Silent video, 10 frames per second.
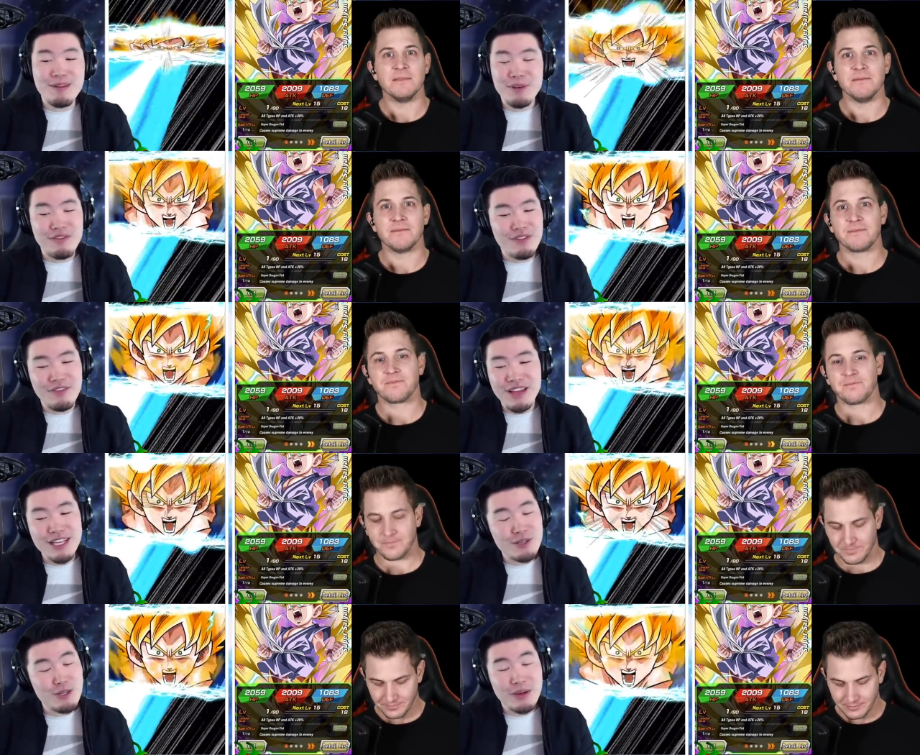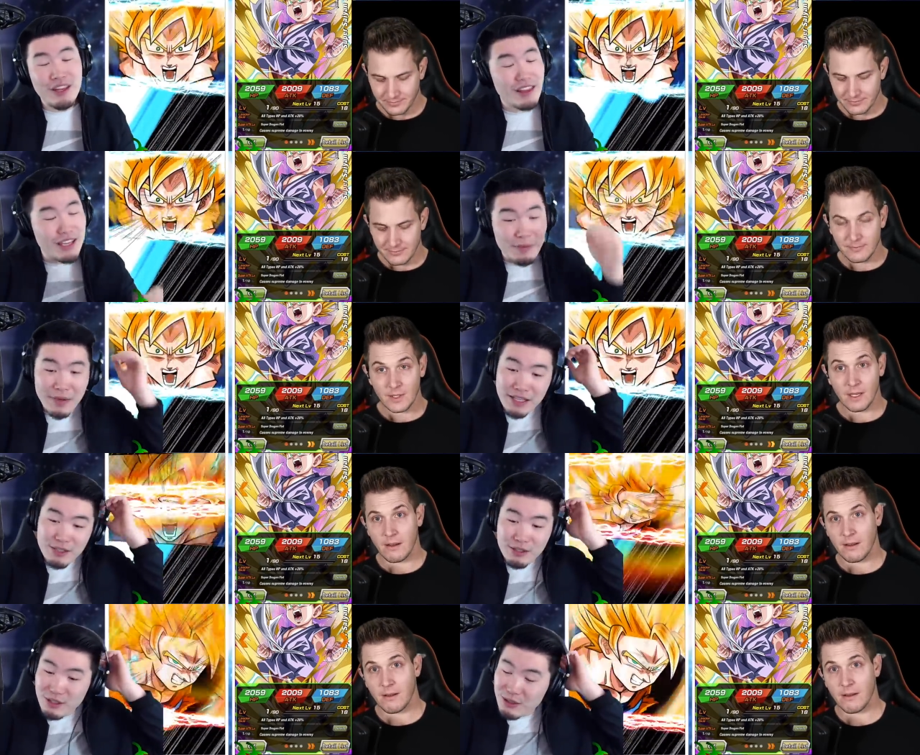Speaker 1: But if, if that's what you want to think, man,
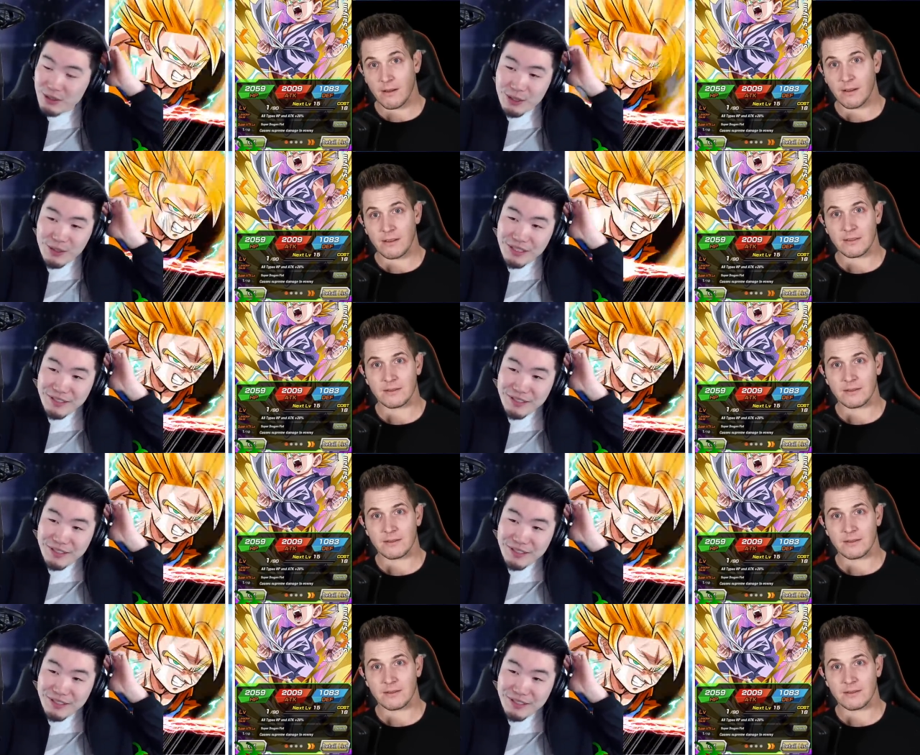you, you do you.